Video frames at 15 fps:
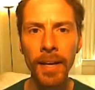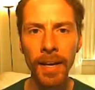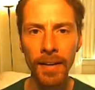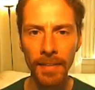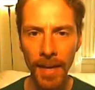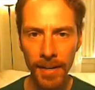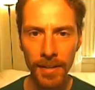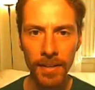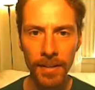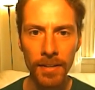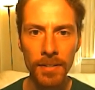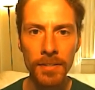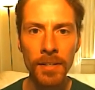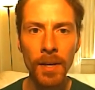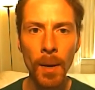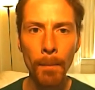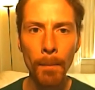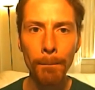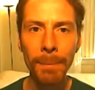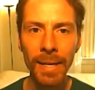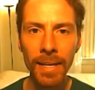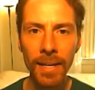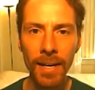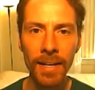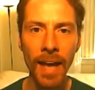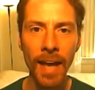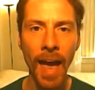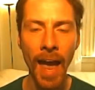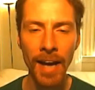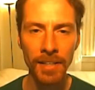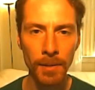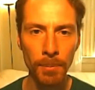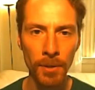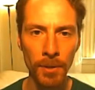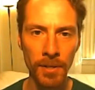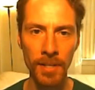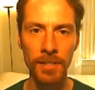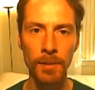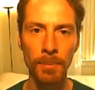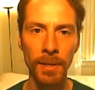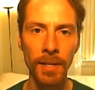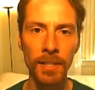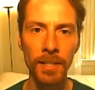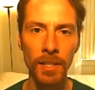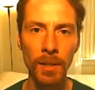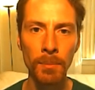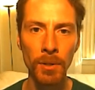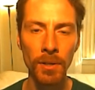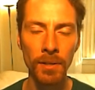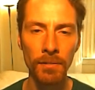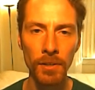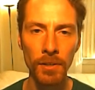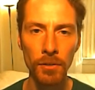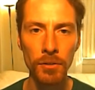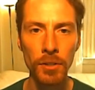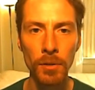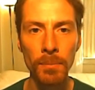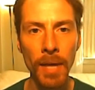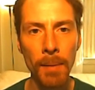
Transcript: and that is be an active participant in the community of YouTube.